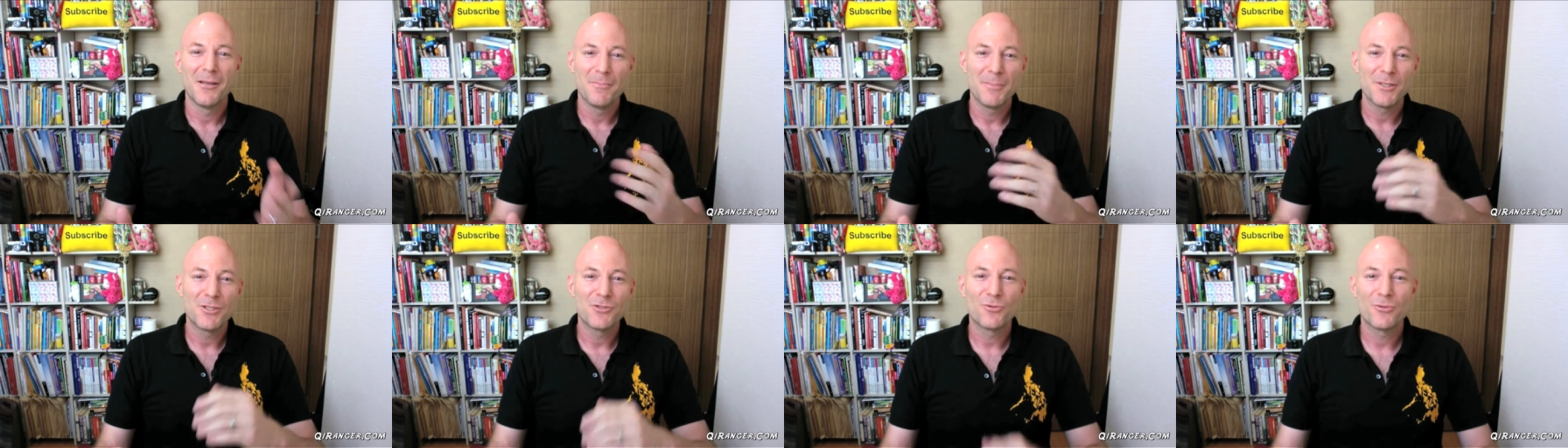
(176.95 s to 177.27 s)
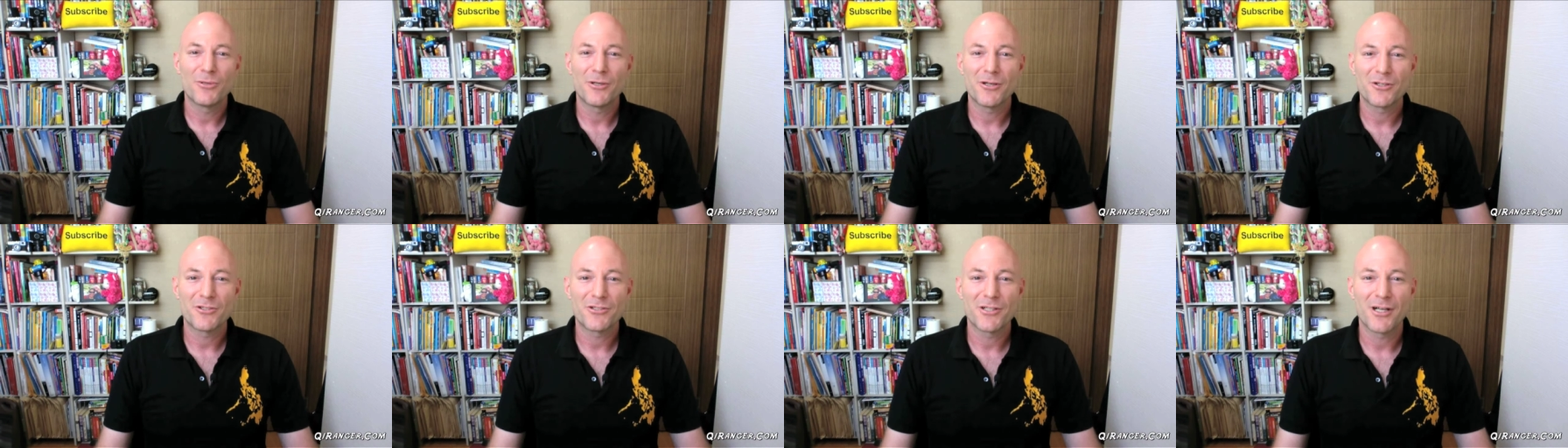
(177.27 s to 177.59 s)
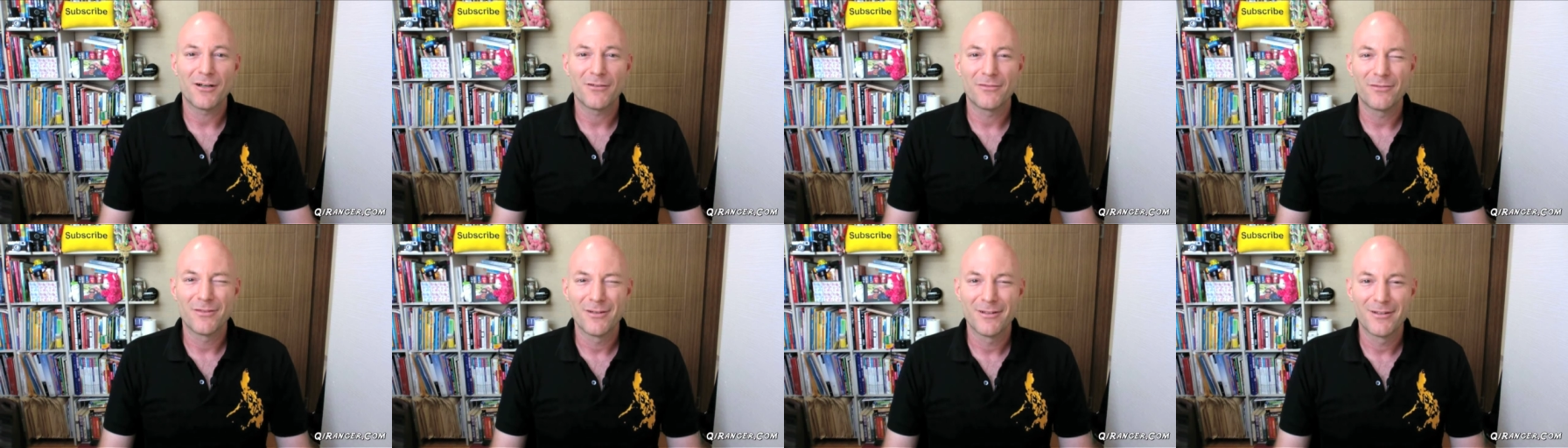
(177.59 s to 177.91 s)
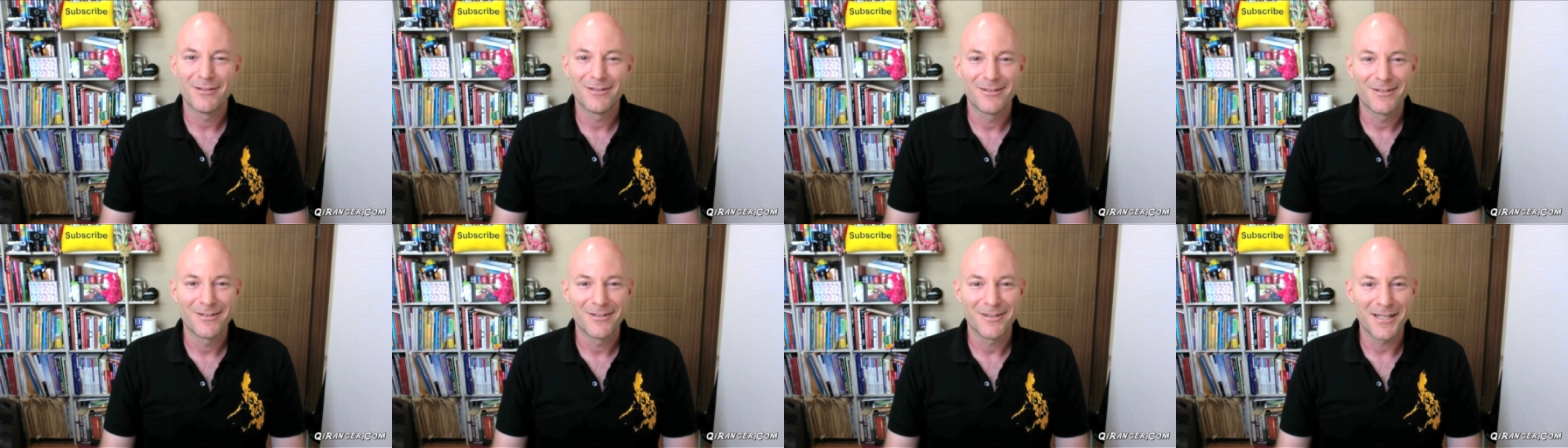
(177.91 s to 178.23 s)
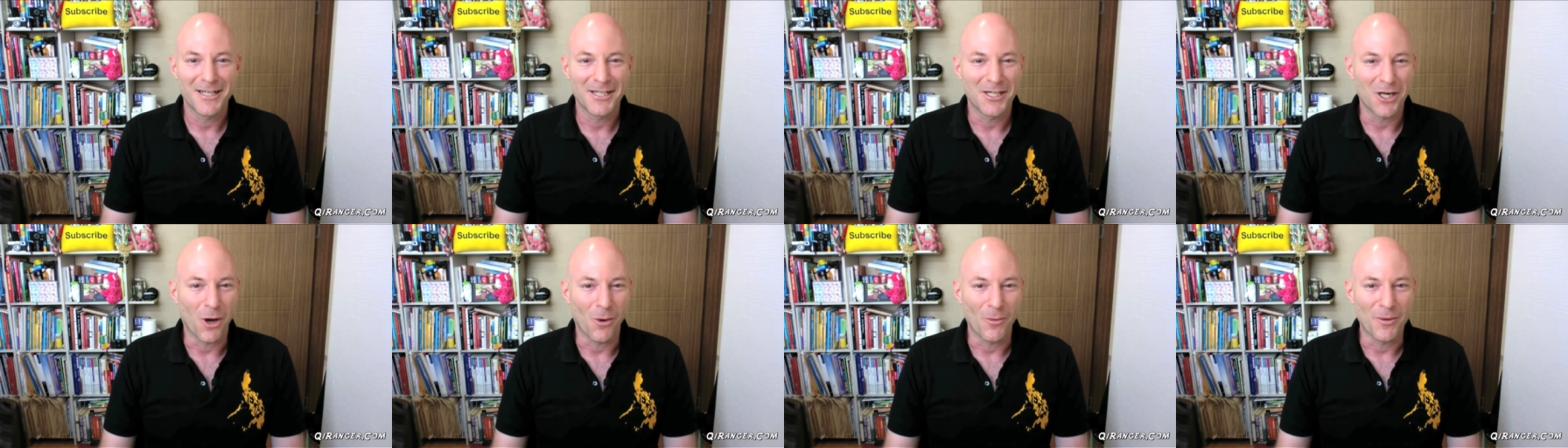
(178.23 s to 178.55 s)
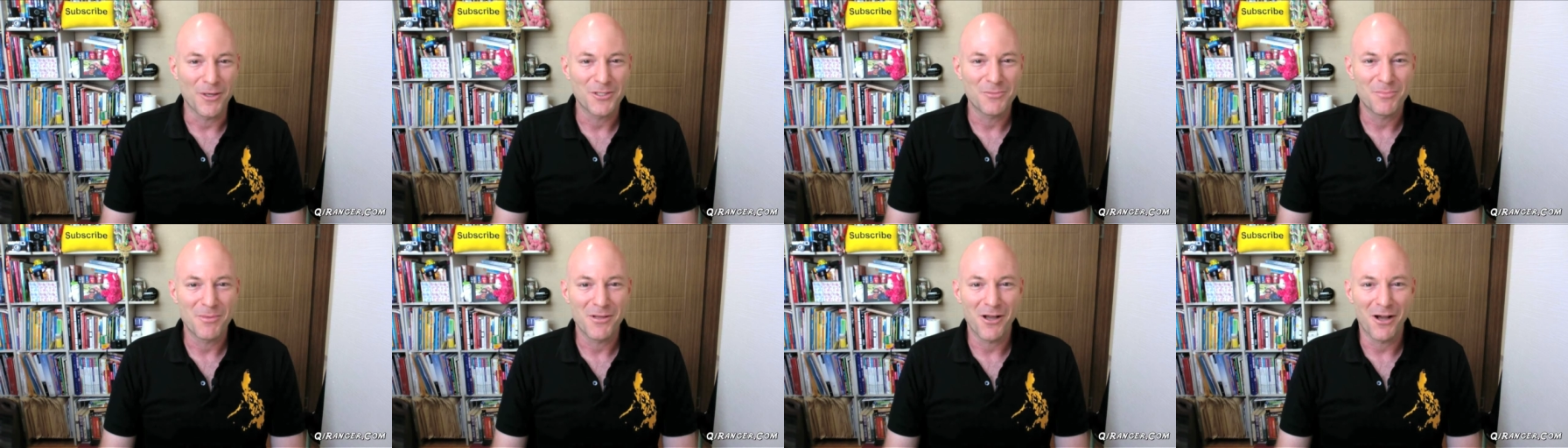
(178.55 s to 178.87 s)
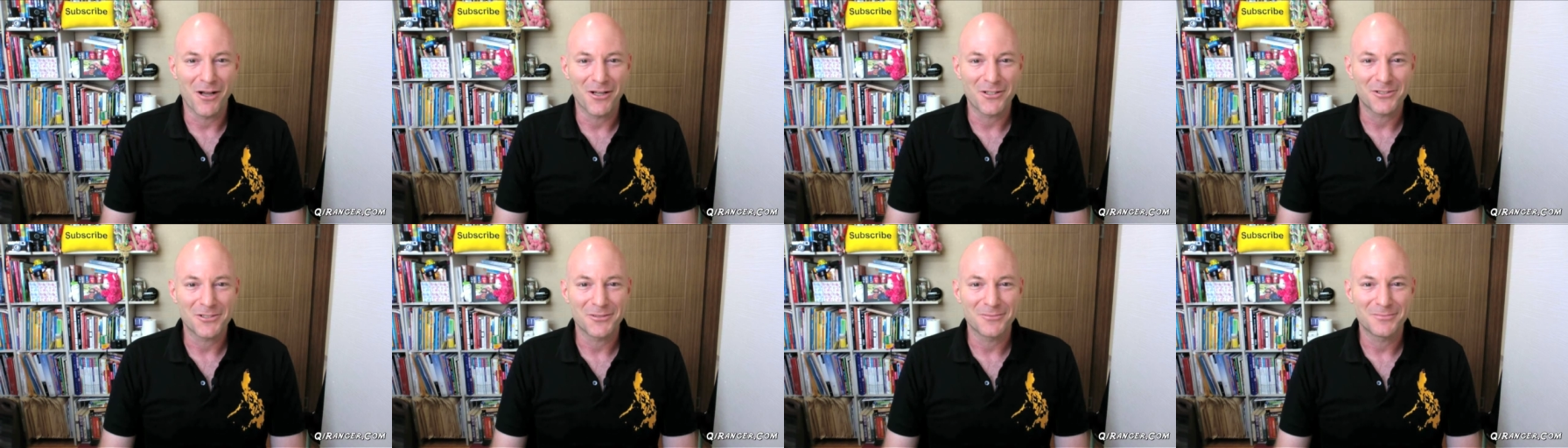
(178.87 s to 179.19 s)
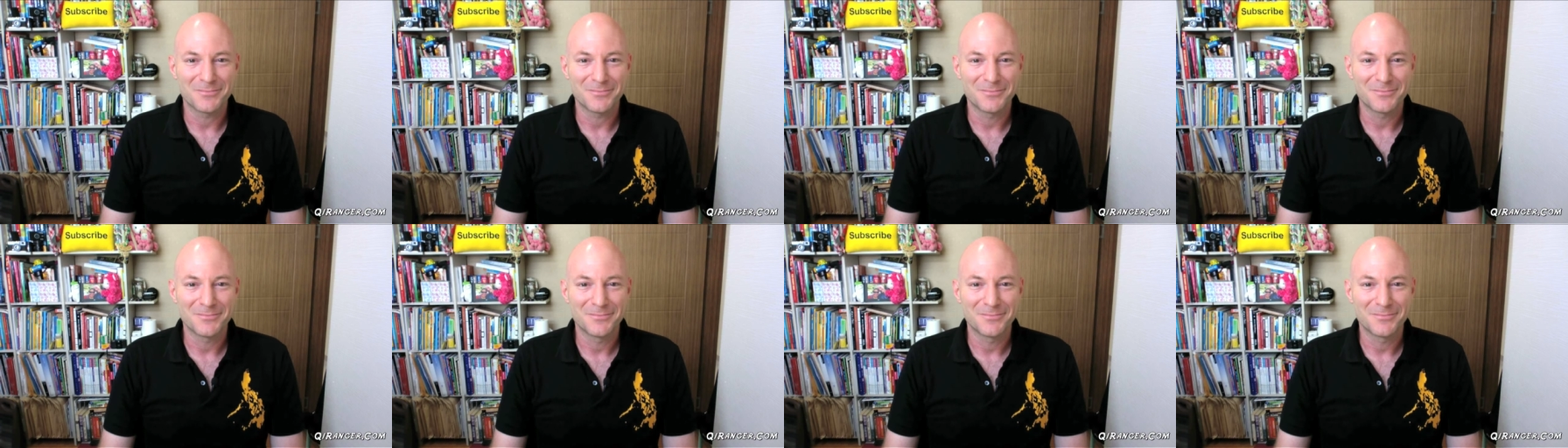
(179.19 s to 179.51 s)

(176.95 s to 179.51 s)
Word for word: Be true to yourself and always be awesome.